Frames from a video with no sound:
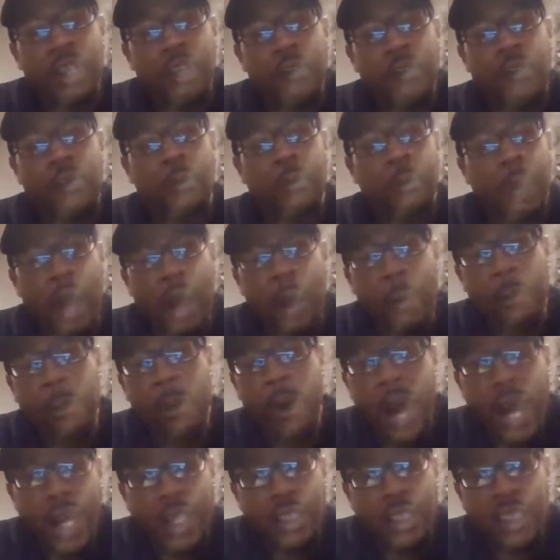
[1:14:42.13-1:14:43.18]
for
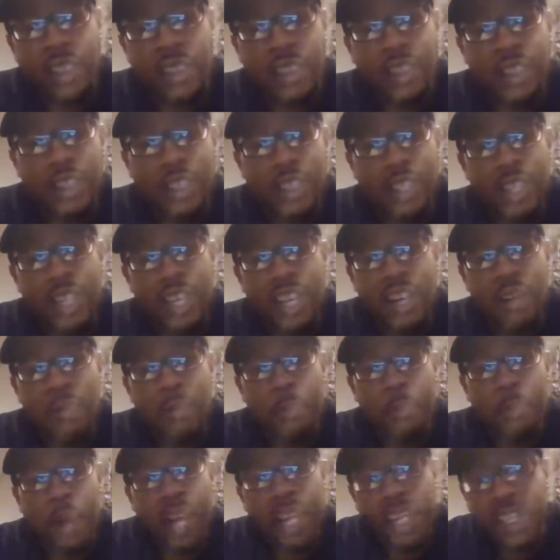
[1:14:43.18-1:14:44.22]
malpractice
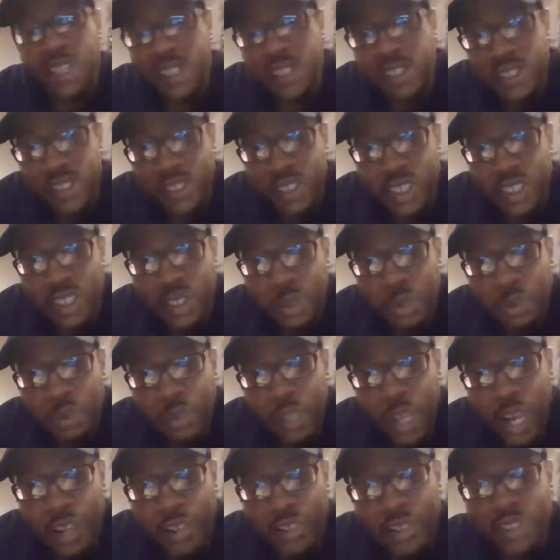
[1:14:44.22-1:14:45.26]
back in the early
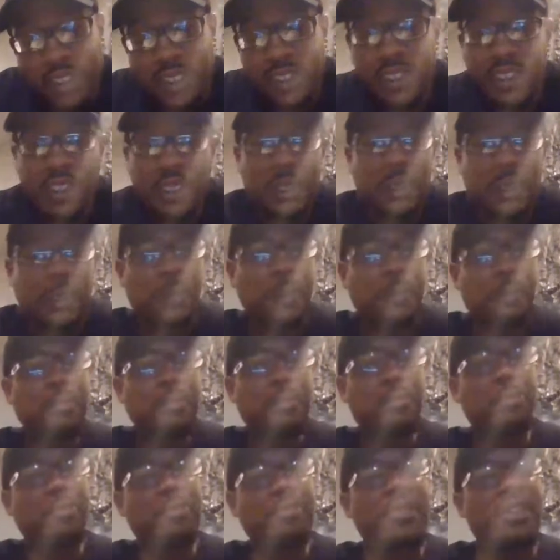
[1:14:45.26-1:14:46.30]
2000s.
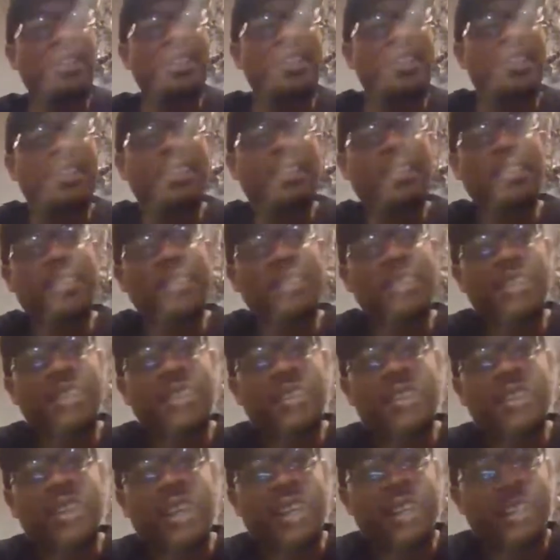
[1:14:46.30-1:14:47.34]

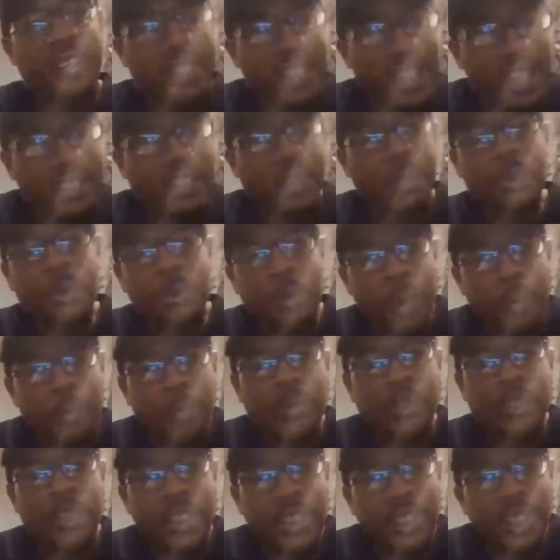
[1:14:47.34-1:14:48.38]
And guess who
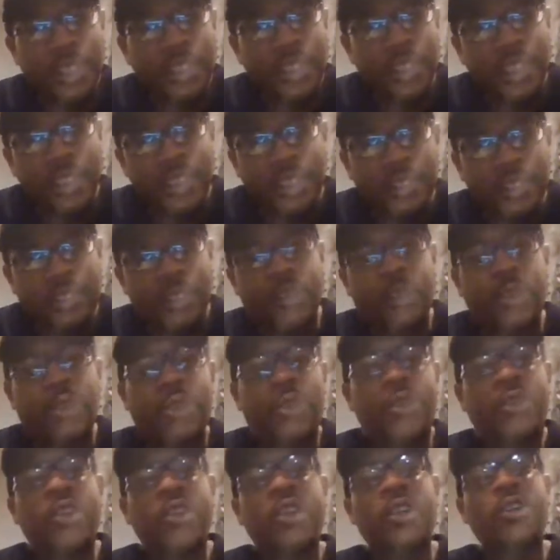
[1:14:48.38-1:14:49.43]
represented this
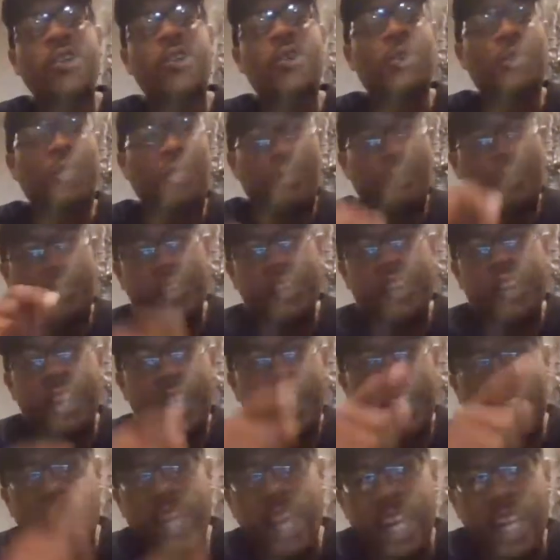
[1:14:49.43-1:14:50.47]
girl on the
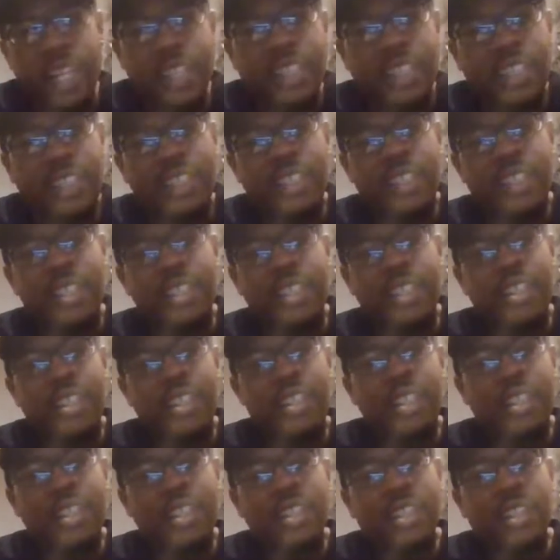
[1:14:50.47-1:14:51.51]
very case
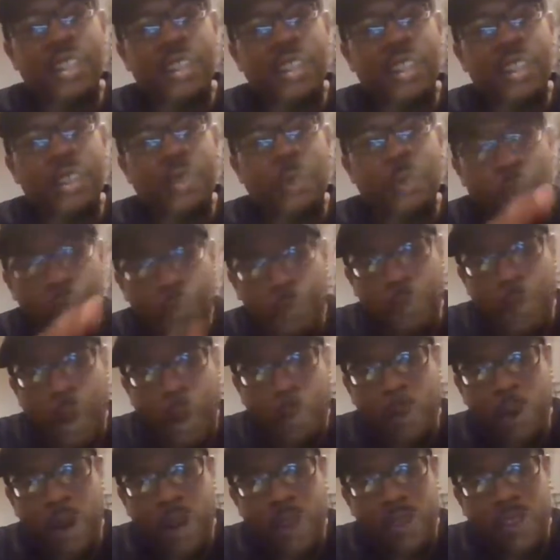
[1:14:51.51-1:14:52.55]
with my
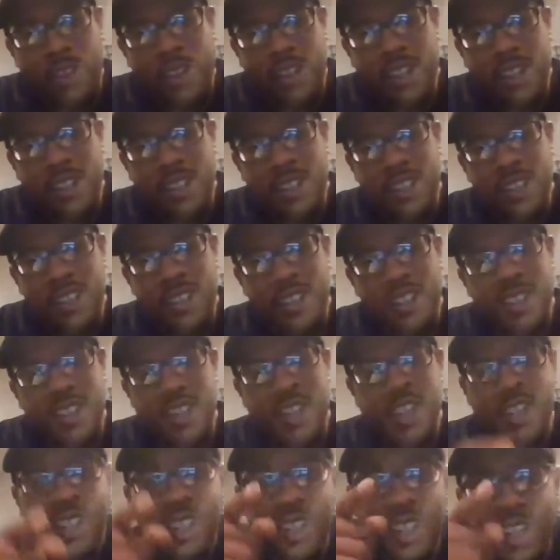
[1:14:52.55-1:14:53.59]
brother?
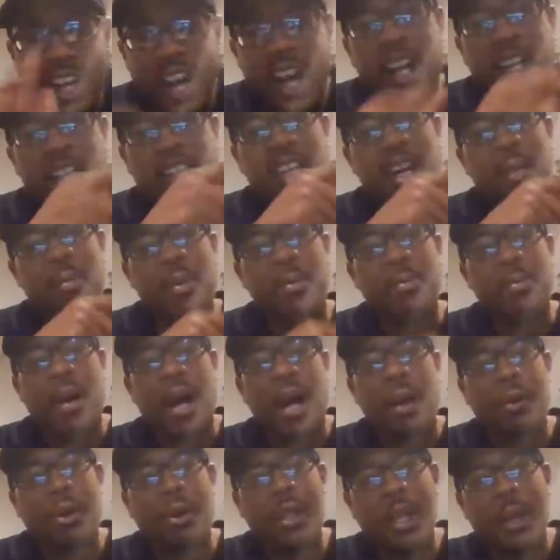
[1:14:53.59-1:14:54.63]
God damn
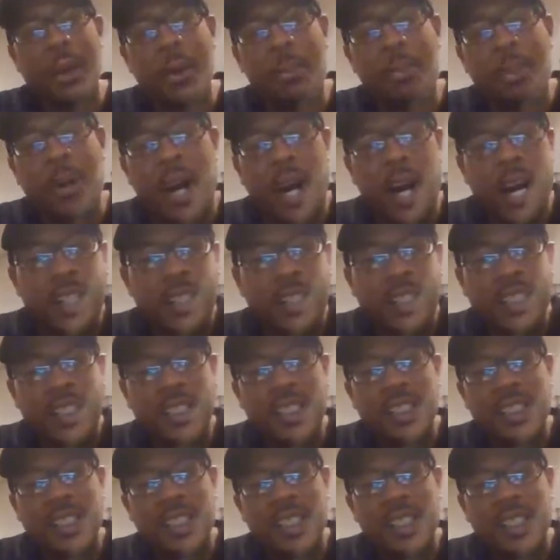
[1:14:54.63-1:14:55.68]
it, Byron L.
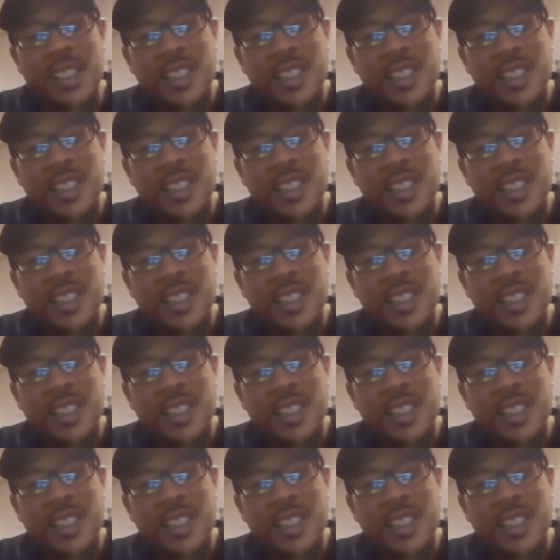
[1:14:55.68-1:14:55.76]
Potts.